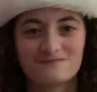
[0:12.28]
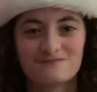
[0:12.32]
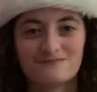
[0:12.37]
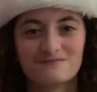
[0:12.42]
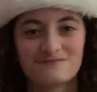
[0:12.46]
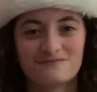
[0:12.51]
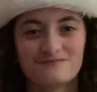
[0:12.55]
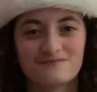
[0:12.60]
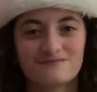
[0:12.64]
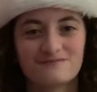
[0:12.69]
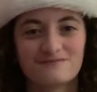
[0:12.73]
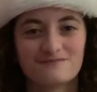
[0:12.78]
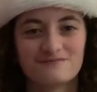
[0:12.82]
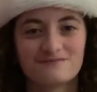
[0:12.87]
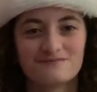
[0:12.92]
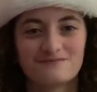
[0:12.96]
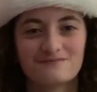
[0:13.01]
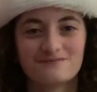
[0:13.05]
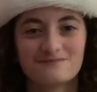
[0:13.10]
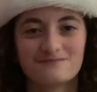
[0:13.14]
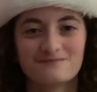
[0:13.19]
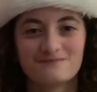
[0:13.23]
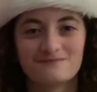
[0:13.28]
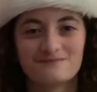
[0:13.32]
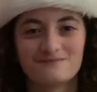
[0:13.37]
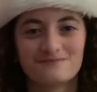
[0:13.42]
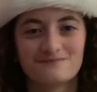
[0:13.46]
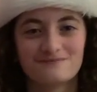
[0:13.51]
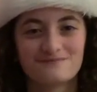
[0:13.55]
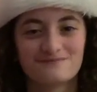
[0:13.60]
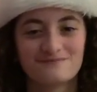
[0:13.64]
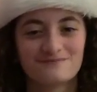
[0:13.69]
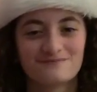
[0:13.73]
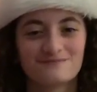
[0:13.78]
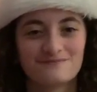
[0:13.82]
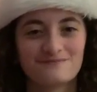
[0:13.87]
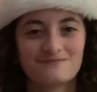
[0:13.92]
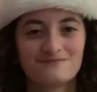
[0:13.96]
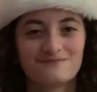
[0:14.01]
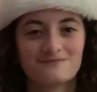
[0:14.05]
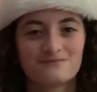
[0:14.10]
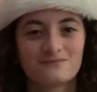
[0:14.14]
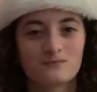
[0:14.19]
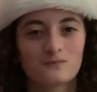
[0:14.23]

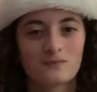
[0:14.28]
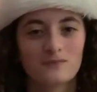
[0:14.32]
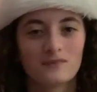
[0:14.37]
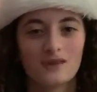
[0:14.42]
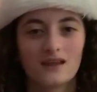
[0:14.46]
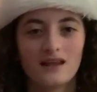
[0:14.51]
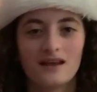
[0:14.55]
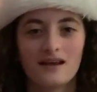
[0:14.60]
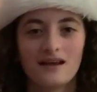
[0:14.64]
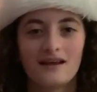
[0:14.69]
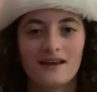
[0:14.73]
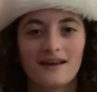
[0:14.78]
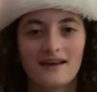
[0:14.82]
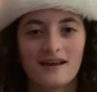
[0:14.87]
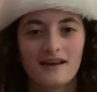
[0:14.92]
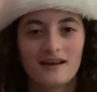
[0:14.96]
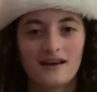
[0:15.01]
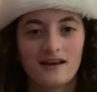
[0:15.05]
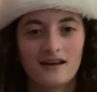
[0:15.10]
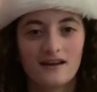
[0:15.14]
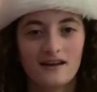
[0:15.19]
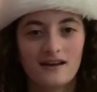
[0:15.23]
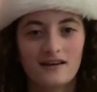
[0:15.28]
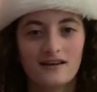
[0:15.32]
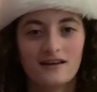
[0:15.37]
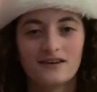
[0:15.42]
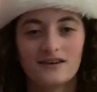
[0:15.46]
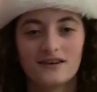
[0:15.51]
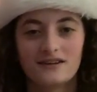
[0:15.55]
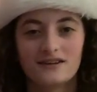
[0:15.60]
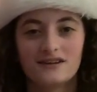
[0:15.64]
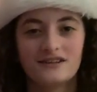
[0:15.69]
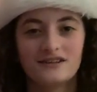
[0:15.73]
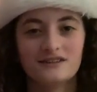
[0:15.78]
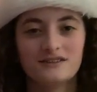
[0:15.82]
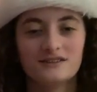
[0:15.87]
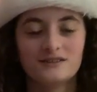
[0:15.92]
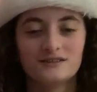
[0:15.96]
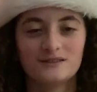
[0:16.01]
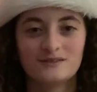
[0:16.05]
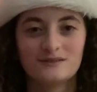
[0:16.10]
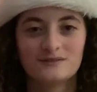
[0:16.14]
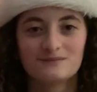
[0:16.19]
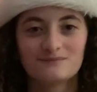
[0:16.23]

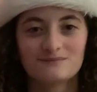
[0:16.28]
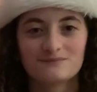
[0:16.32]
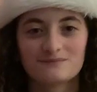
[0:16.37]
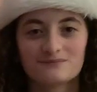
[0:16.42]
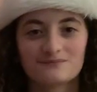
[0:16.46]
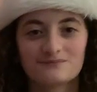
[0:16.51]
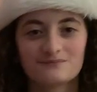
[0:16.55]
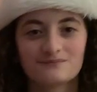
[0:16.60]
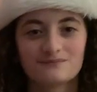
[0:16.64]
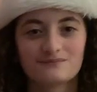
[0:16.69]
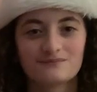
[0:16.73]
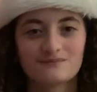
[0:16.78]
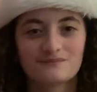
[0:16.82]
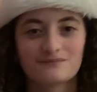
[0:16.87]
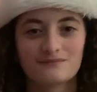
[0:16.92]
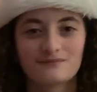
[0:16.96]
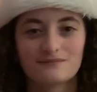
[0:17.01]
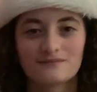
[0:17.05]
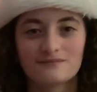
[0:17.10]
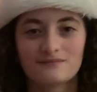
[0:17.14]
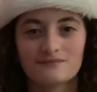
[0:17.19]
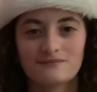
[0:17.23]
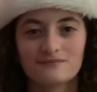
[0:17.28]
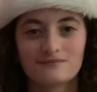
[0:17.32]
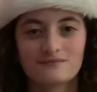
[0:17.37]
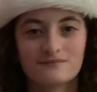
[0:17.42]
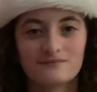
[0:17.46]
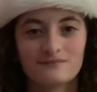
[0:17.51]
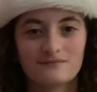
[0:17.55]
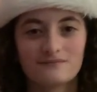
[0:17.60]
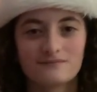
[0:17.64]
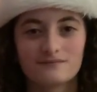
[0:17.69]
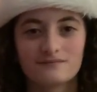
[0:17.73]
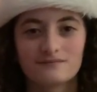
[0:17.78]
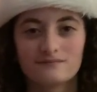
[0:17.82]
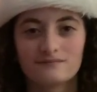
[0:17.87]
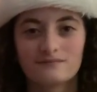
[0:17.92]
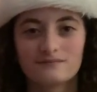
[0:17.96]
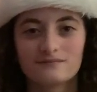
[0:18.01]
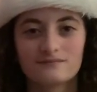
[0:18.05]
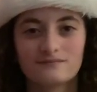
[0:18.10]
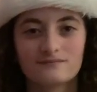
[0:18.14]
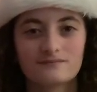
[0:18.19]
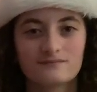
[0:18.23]

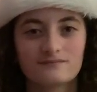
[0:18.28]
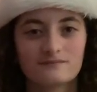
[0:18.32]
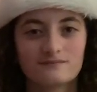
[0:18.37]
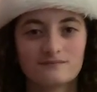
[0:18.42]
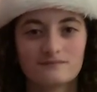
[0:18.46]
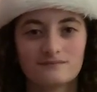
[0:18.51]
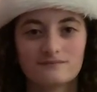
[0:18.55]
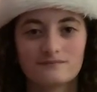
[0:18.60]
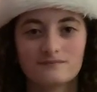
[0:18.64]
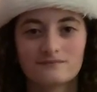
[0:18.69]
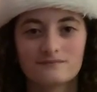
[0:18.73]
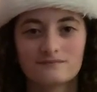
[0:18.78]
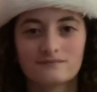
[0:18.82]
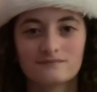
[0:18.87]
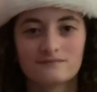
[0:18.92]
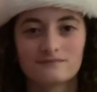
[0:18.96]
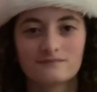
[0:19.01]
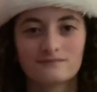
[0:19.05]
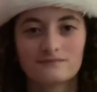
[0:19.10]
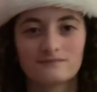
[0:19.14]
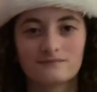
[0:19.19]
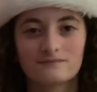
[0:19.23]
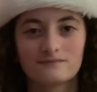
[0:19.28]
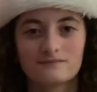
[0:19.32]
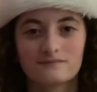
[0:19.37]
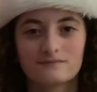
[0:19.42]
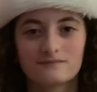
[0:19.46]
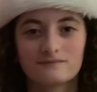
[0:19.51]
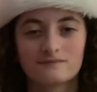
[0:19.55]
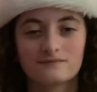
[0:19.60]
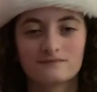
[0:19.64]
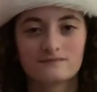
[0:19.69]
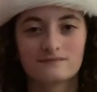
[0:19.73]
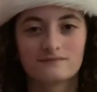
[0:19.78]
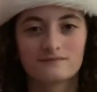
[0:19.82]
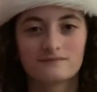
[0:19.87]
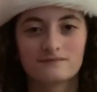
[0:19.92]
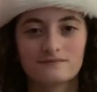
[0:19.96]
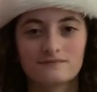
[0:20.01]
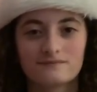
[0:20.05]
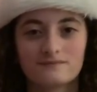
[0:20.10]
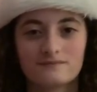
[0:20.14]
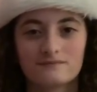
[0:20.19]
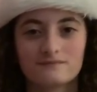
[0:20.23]
[no speech]